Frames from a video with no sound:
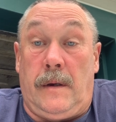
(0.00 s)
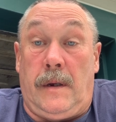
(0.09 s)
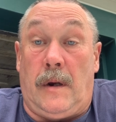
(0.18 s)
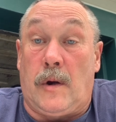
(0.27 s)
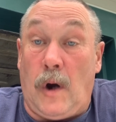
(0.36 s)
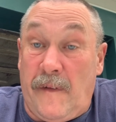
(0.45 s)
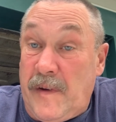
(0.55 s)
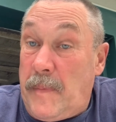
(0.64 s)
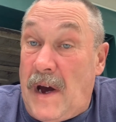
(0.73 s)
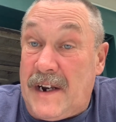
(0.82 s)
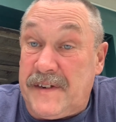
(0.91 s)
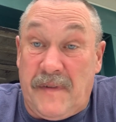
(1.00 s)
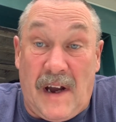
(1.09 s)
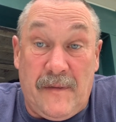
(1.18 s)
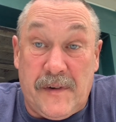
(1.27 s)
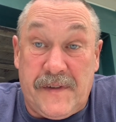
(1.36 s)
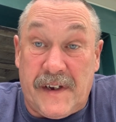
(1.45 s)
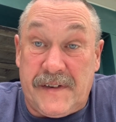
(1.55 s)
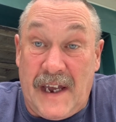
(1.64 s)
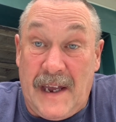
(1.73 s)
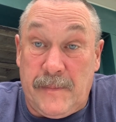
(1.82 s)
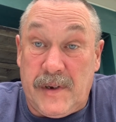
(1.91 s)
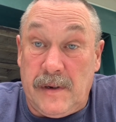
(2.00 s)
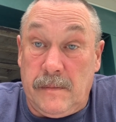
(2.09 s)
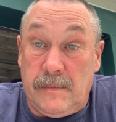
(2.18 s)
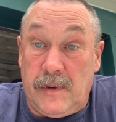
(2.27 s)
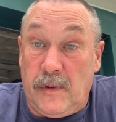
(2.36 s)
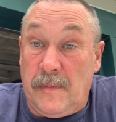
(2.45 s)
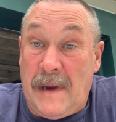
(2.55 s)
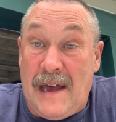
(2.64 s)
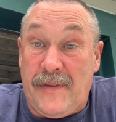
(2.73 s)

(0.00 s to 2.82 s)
Your coffee pot is 5 or 6 amps. Do the math